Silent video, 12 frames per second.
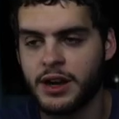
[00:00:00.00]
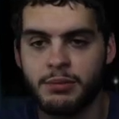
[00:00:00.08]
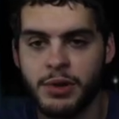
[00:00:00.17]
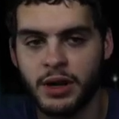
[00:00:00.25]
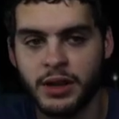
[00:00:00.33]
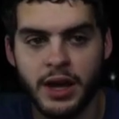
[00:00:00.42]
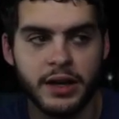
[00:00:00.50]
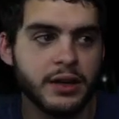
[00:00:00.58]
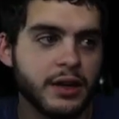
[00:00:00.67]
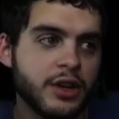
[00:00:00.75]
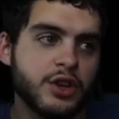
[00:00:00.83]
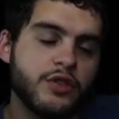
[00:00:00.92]
compete online
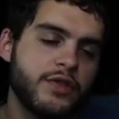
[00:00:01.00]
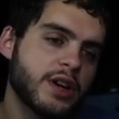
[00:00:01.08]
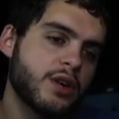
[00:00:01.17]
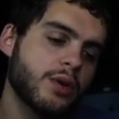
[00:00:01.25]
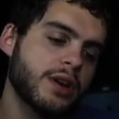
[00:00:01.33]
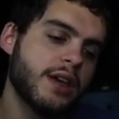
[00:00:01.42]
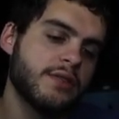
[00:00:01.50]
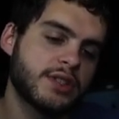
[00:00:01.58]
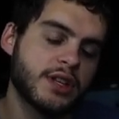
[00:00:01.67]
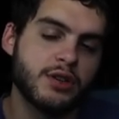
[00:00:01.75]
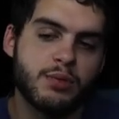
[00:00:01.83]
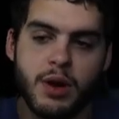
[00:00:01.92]
you fit Corey Davis
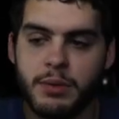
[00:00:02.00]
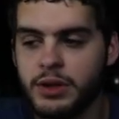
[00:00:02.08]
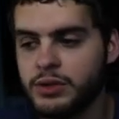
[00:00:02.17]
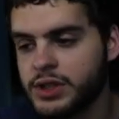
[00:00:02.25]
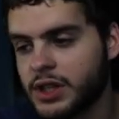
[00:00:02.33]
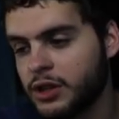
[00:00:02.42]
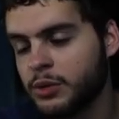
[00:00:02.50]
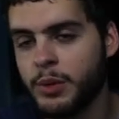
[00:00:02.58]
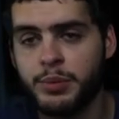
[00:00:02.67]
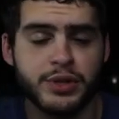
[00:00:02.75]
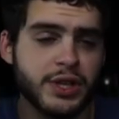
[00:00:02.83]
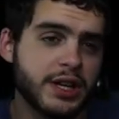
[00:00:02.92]
in, you're probably losing a little
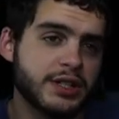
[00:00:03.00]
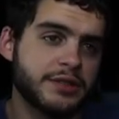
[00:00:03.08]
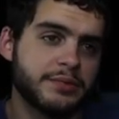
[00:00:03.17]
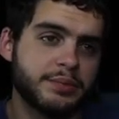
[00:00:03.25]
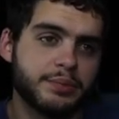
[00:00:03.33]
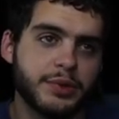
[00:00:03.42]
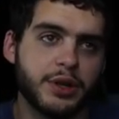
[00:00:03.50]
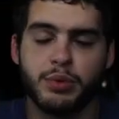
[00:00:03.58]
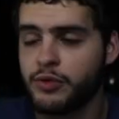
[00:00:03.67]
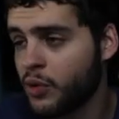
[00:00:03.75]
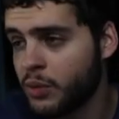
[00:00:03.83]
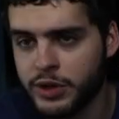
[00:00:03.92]
bit percentage of you know
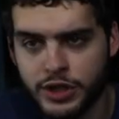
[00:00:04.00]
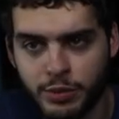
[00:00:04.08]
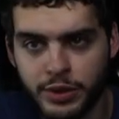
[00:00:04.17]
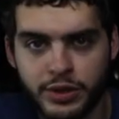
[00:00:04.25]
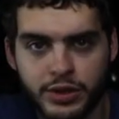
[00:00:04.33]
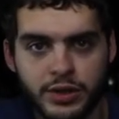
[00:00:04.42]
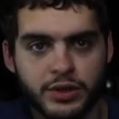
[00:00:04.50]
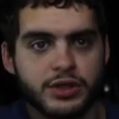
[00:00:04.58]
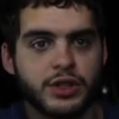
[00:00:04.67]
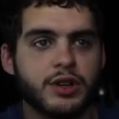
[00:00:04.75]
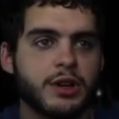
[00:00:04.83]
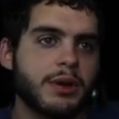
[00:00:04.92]
performance, but you're you're
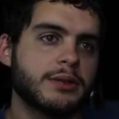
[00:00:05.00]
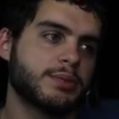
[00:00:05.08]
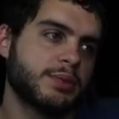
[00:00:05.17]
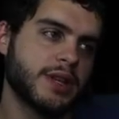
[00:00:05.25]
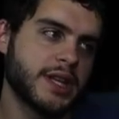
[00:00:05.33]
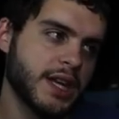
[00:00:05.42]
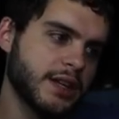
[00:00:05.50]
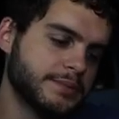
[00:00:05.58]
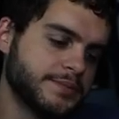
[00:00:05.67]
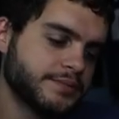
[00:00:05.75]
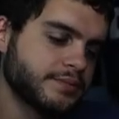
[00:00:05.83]
still gonna be able to play the game.